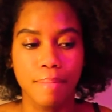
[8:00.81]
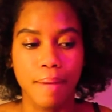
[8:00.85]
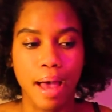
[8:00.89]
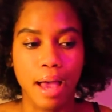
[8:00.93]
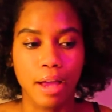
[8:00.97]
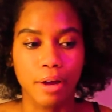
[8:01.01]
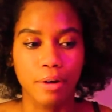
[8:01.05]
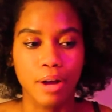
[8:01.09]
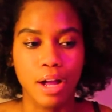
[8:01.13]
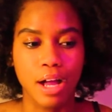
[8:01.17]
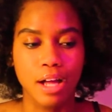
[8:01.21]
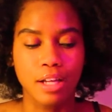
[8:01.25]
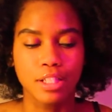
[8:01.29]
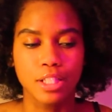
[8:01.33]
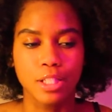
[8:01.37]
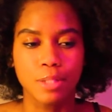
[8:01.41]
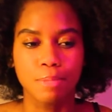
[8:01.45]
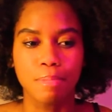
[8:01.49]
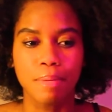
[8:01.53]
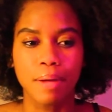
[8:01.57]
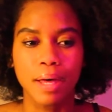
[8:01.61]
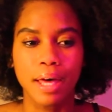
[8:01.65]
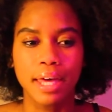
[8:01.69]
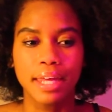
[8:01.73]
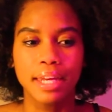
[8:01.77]
backgrounds,
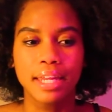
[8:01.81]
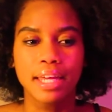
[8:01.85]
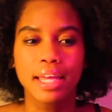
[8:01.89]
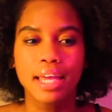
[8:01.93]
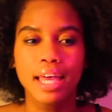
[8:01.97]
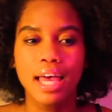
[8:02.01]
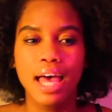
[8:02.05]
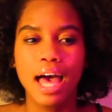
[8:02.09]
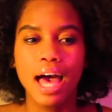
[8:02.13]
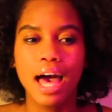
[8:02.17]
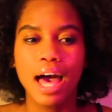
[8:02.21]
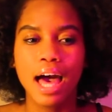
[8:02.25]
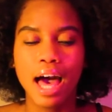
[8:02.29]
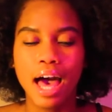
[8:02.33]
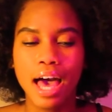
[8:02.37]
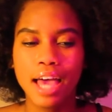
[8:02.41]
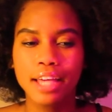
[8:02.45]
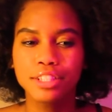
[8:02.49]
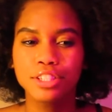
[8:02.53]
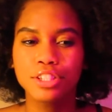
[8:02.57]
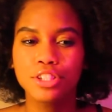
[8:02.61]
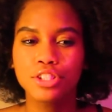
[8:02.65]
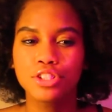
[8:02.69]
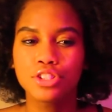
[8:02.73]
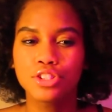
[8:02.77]
but
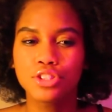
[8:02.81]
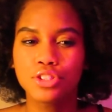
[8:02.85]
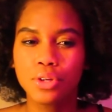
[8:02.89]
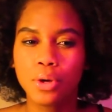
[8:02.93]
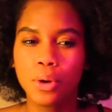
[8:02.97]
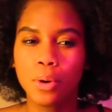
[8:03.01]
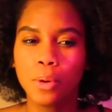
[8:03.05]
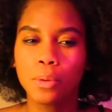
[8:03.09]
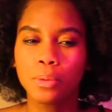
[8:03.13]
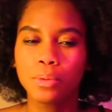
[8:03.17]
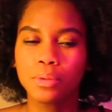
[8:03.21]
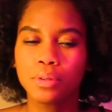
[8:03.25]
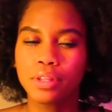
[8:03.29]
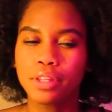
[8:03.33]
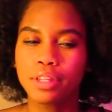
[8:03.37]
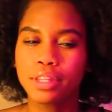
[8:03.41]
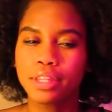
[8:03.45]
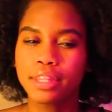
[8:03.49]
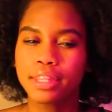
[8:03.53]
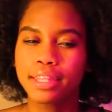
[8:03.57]
I just don't